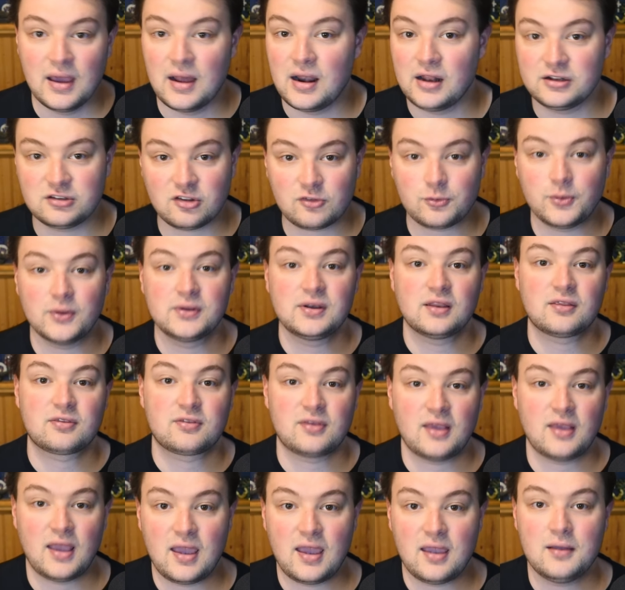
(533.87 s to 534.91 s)
and I just wanted to
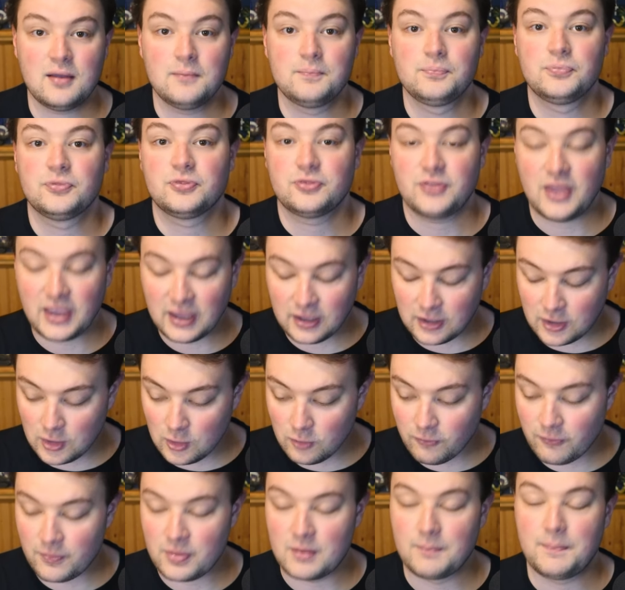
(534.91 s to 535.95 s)
say thank
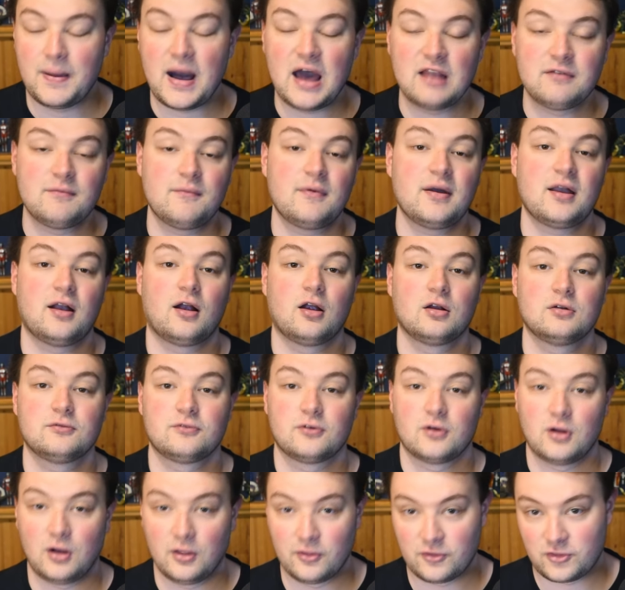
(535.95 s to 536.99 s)
you from the bottom of my heart
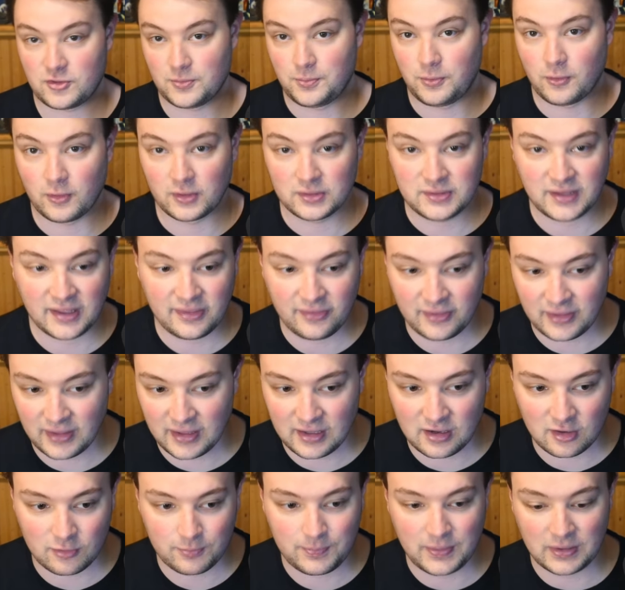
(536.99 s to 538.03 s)
for all the support lately.
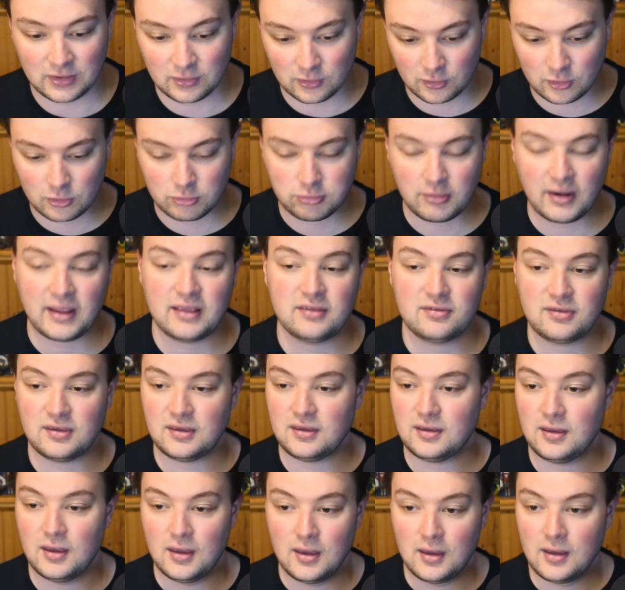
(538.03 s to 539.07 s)
It has been
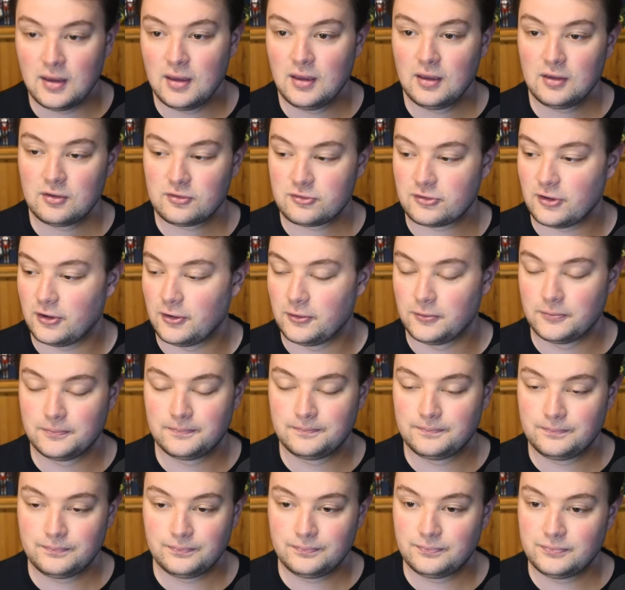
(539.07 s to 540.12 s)
crazy, so
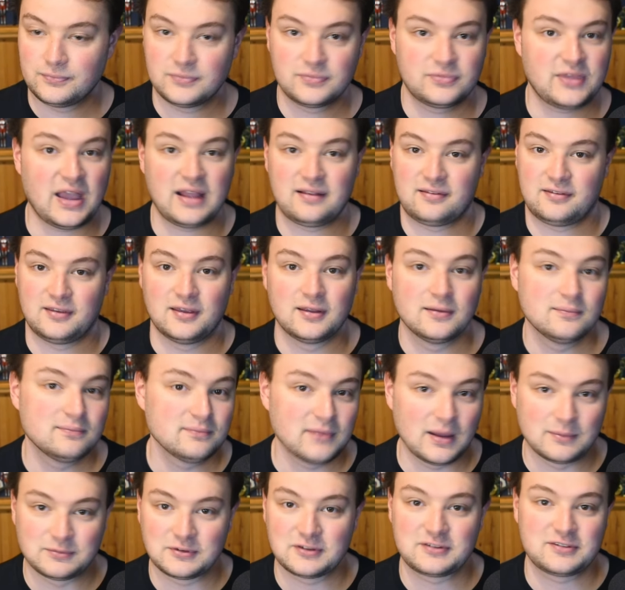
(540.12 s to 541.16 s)
that's it.
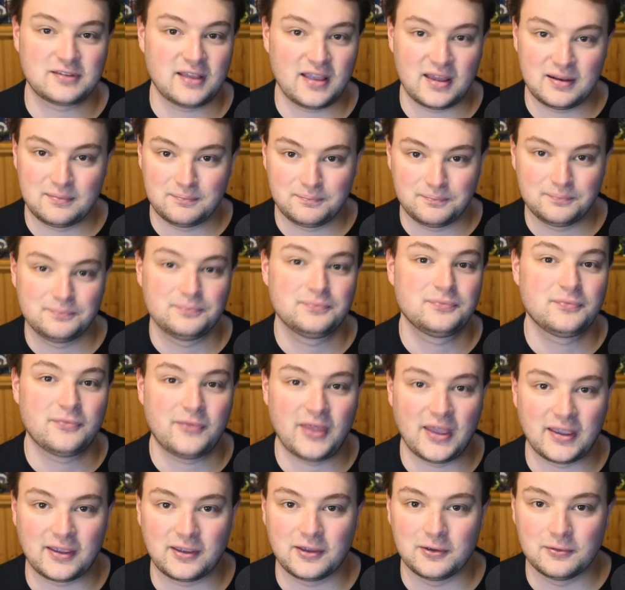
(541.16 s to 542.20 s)
I'm just saying
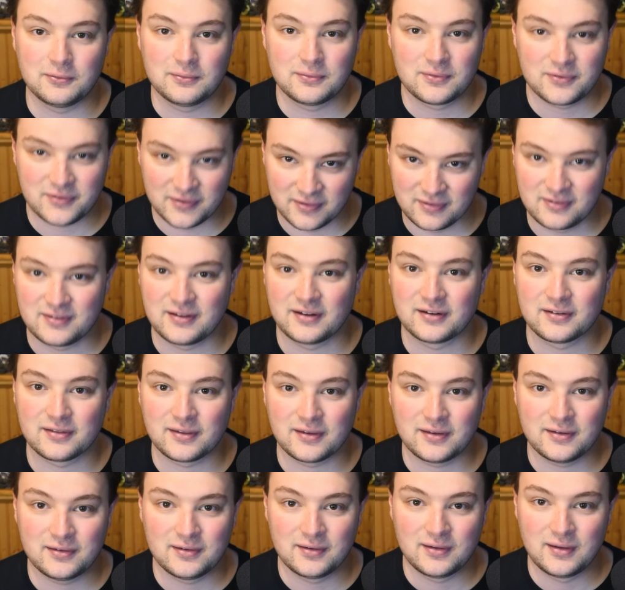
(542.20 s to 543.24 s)
thank you,
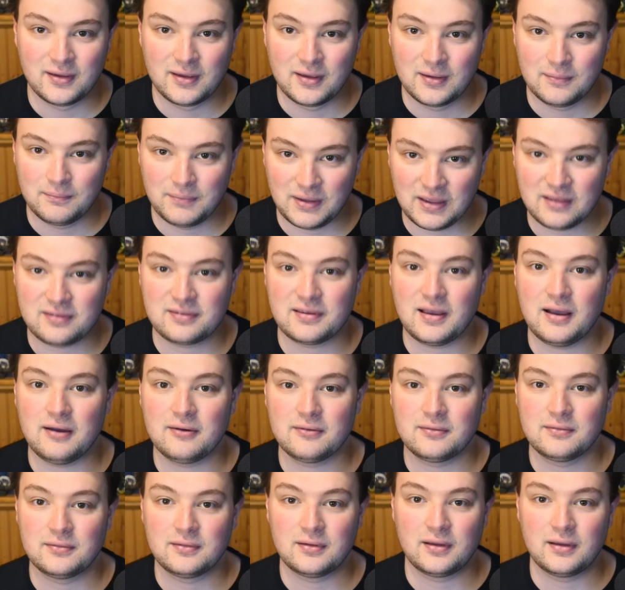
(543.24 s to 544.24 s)
sincerely. Peace out,